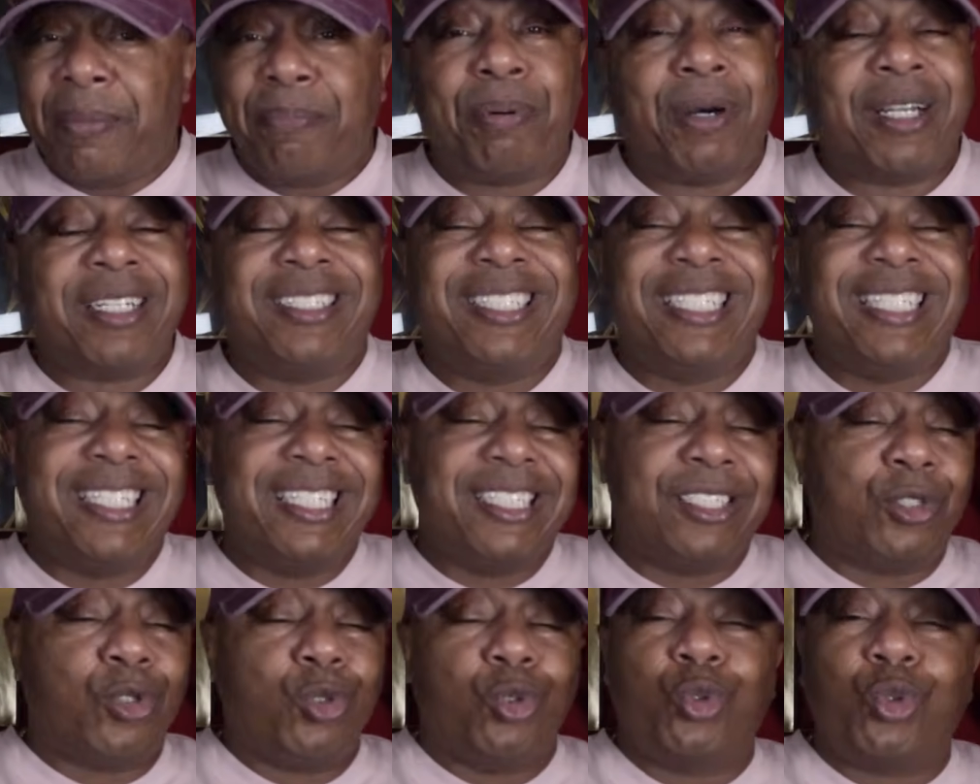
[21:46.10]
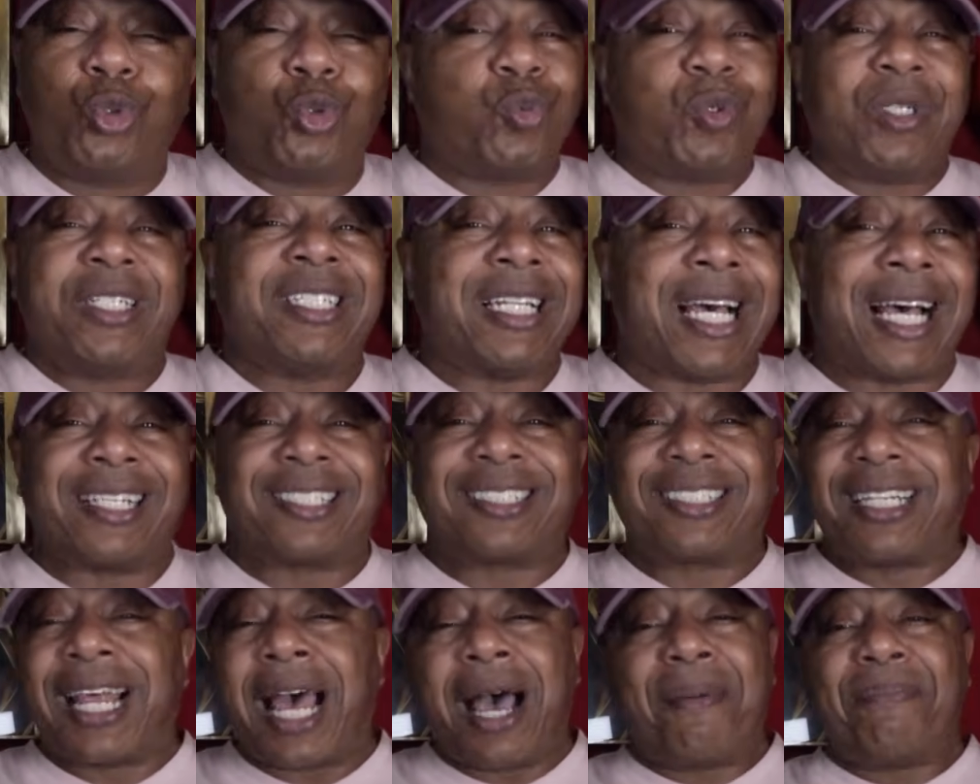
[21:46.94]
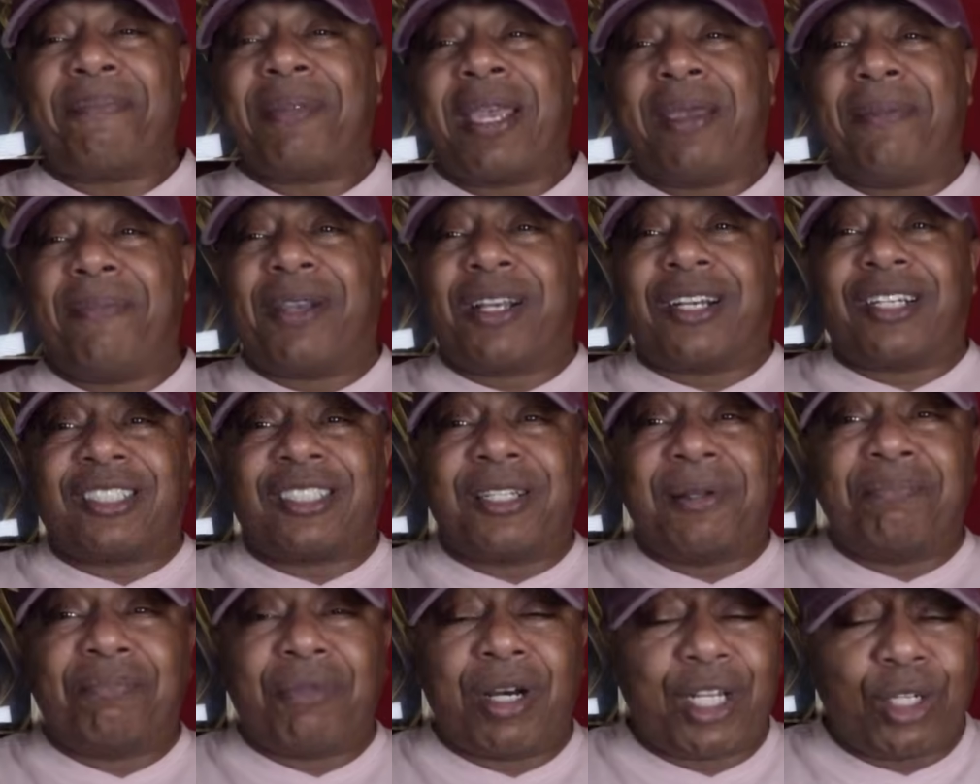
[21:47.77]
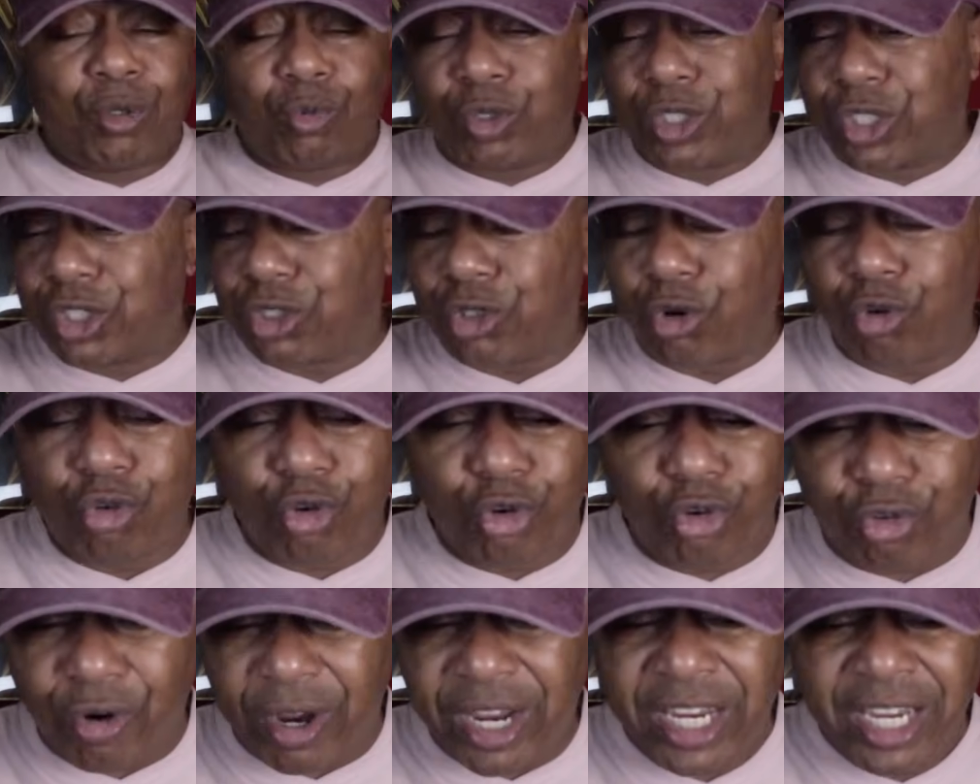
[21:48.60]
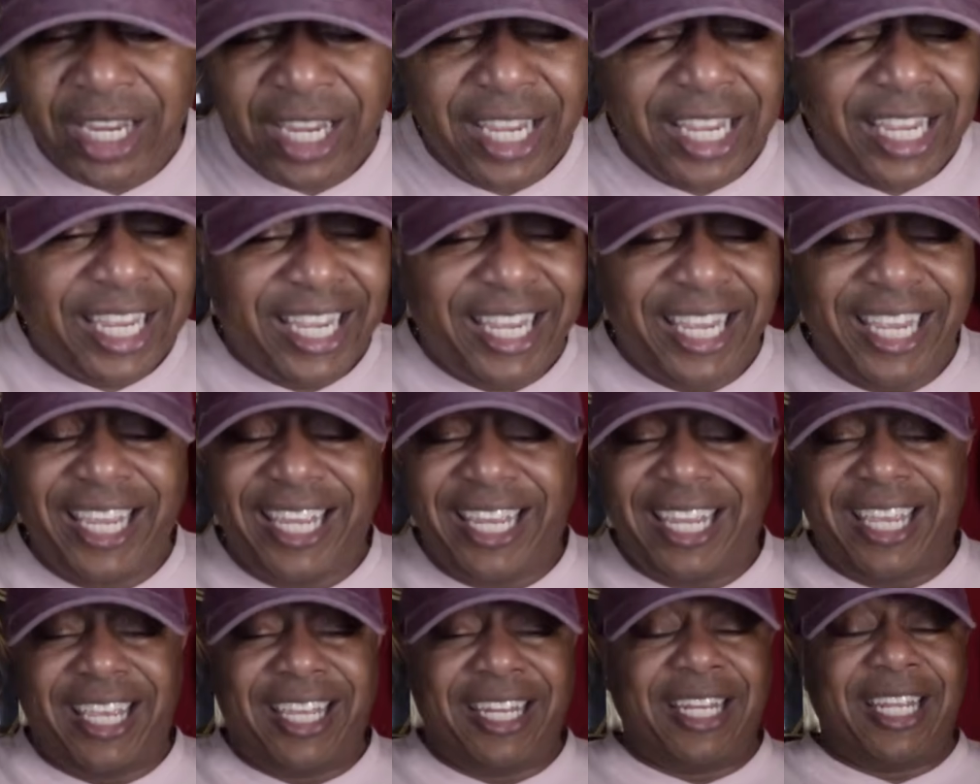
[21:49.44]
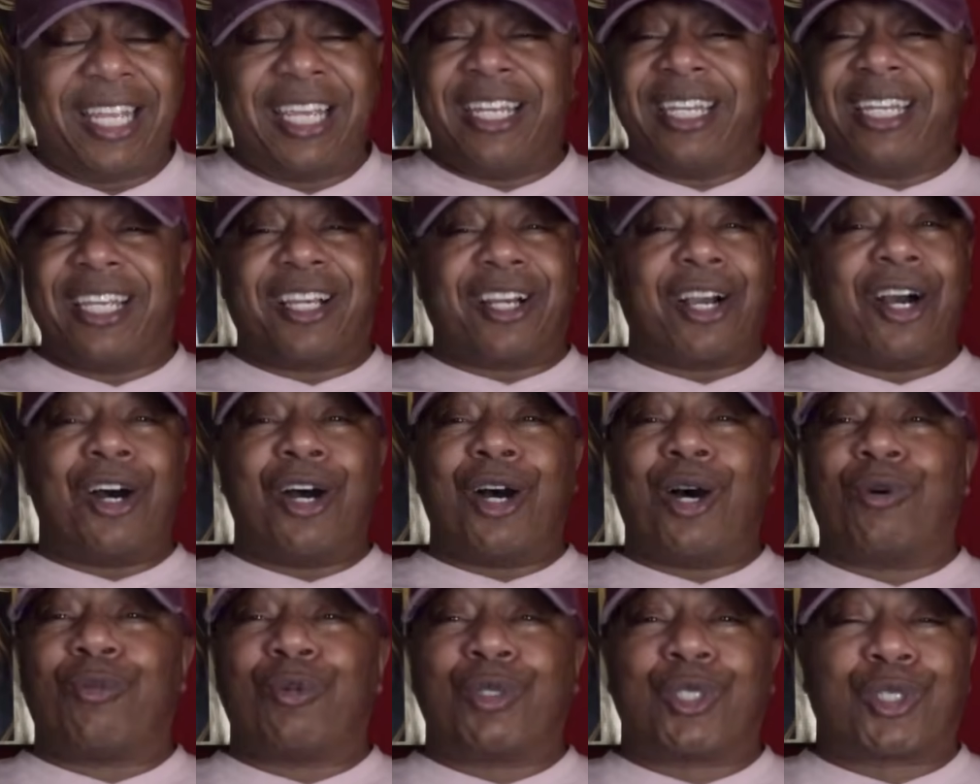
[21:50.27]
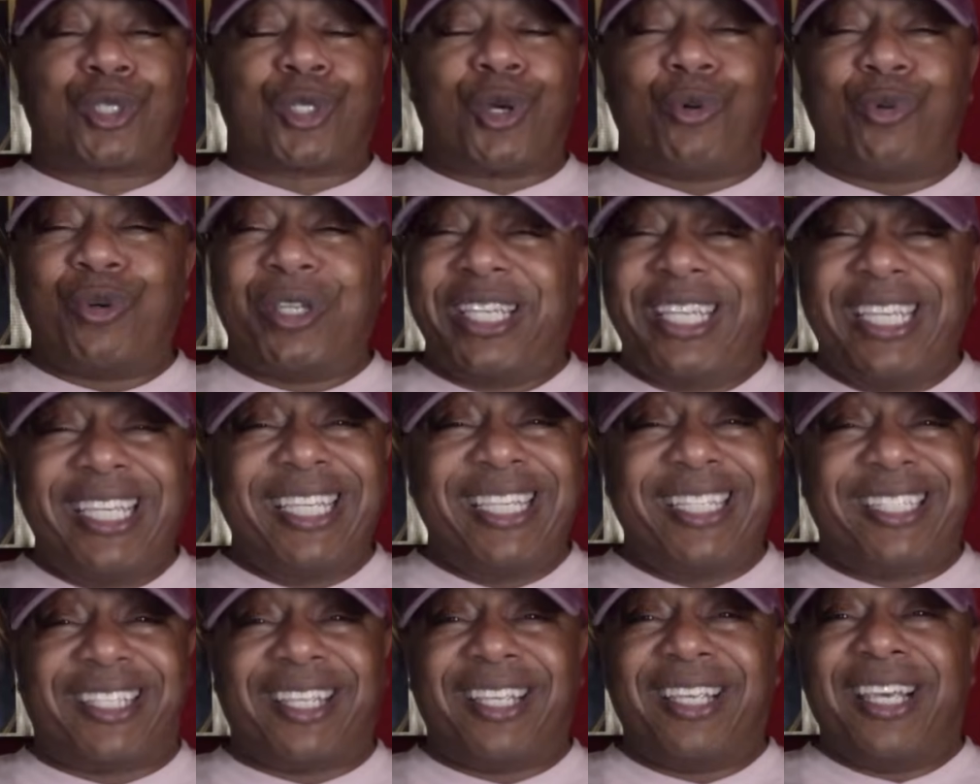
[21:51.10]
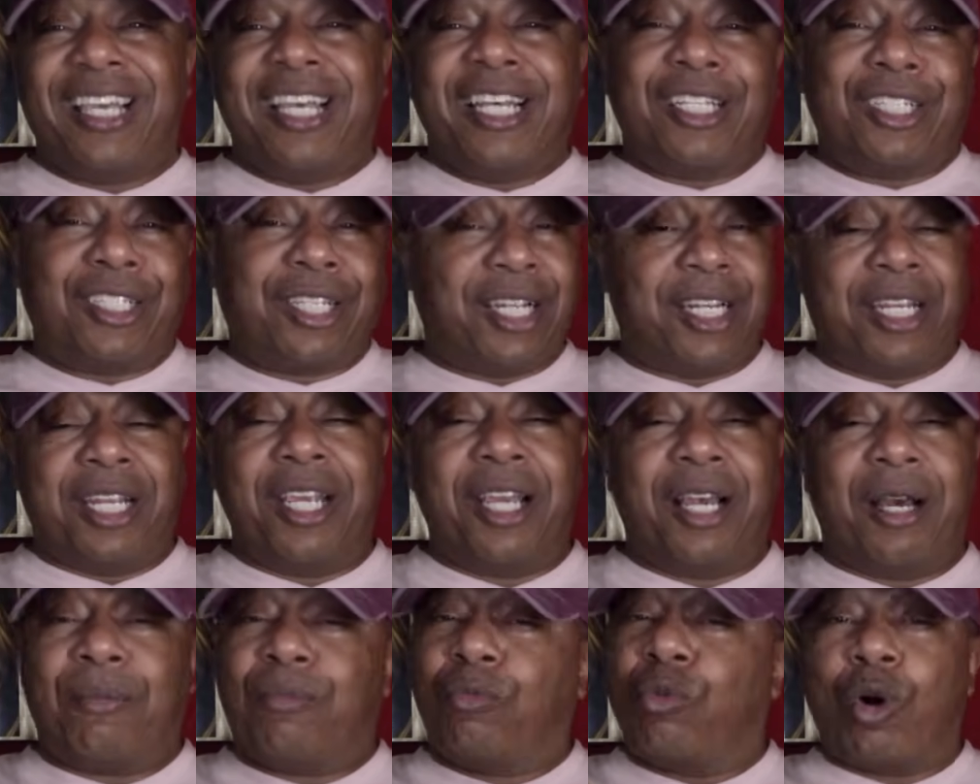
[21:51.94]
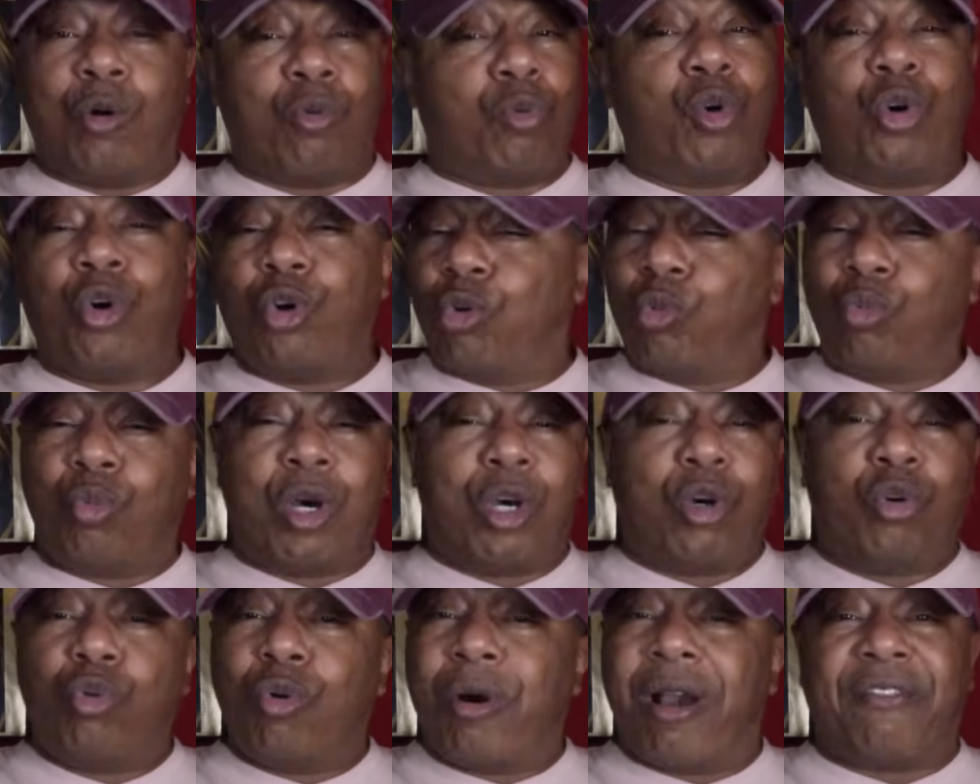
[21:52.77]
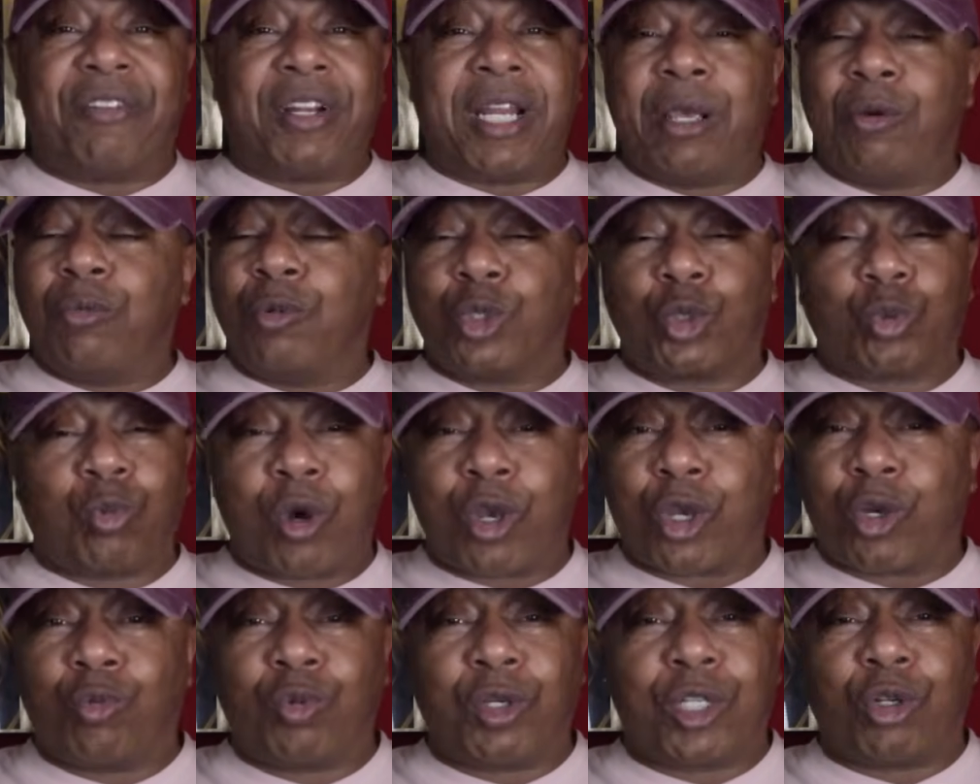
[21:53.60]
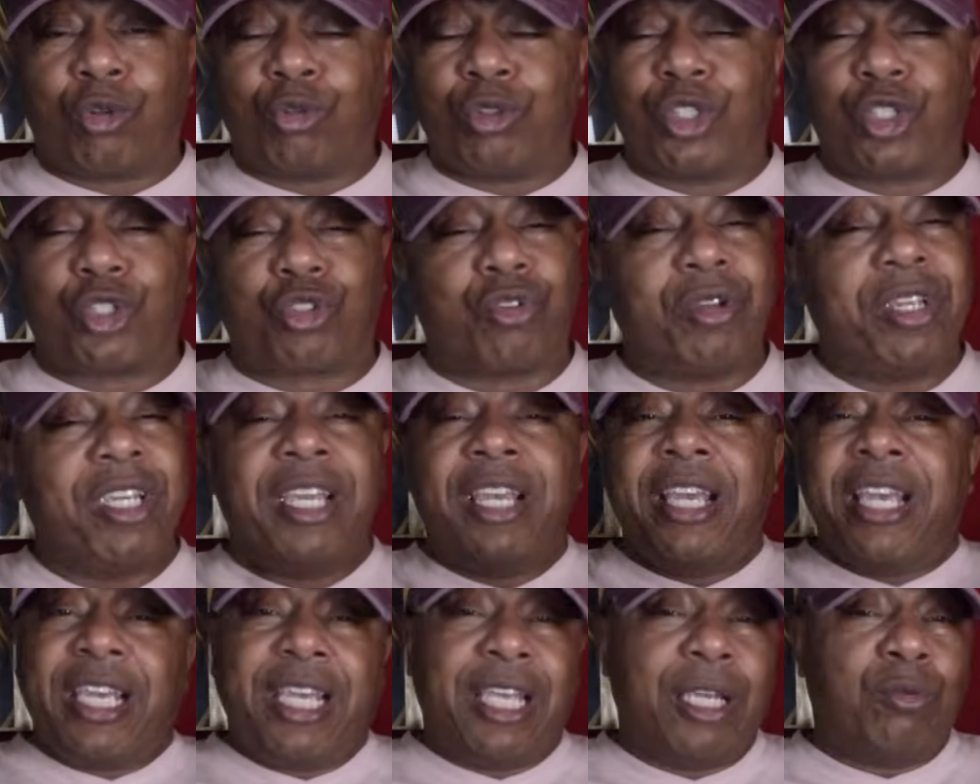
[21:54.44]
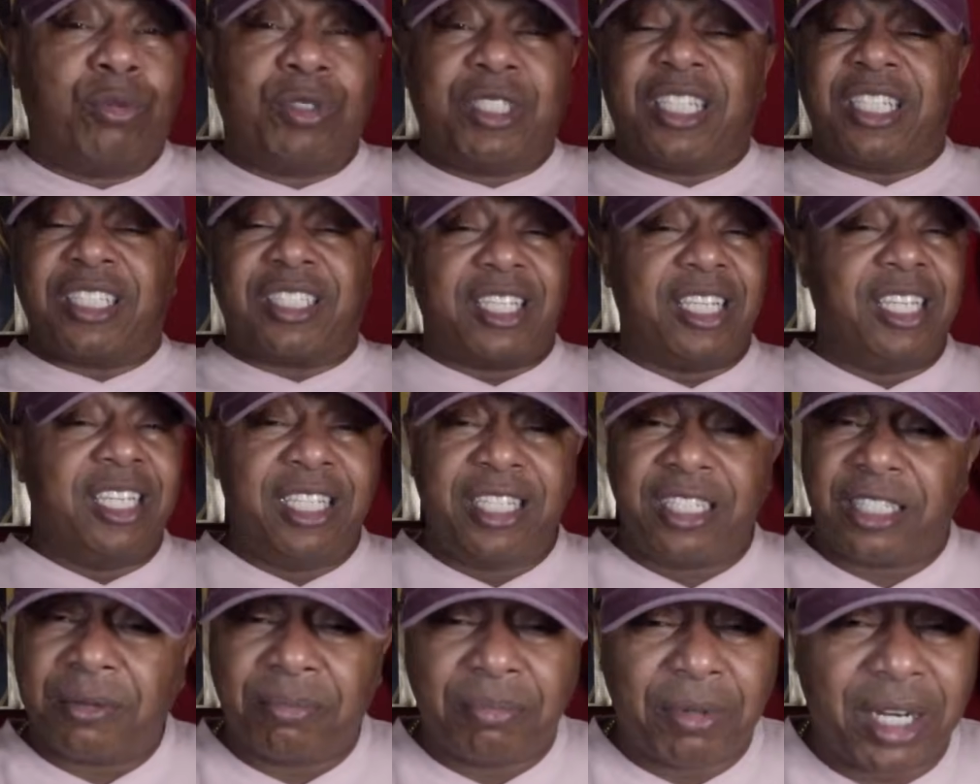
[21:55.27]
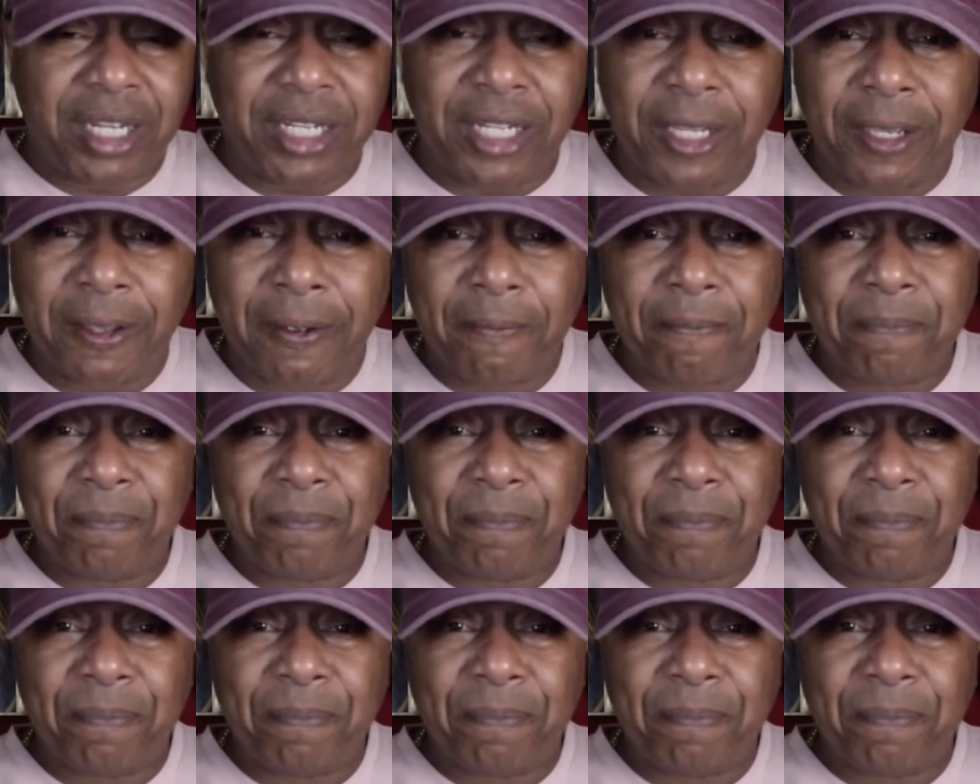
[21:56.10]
But these dudes would not stop, man, because the money was so great and, and, and the con was so easy to them with, whoever they was working with on the street. It was just easy money.